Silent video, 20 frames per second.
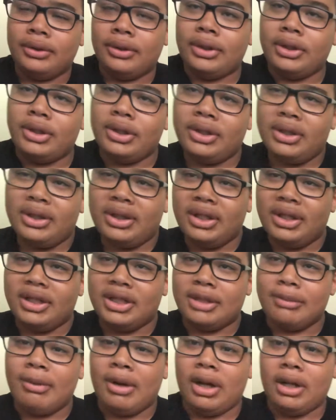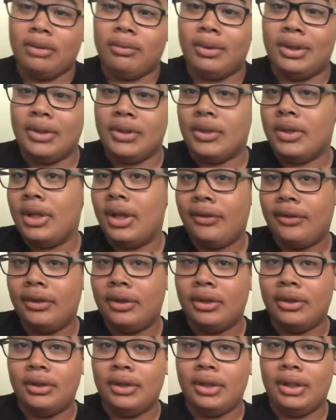the good things about it was
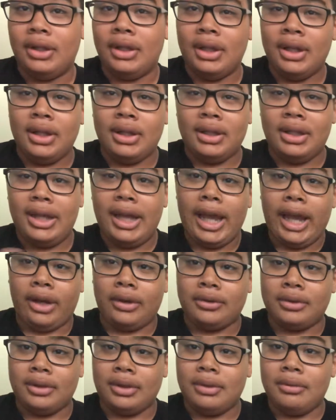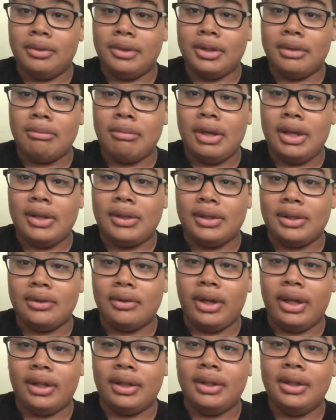definitely the action. It was amazing.
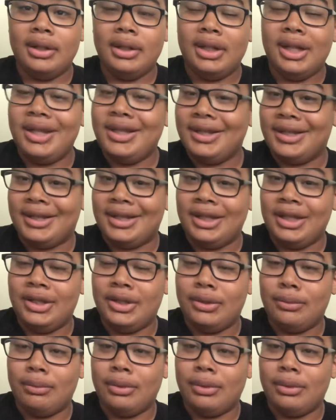Like, it's a scenes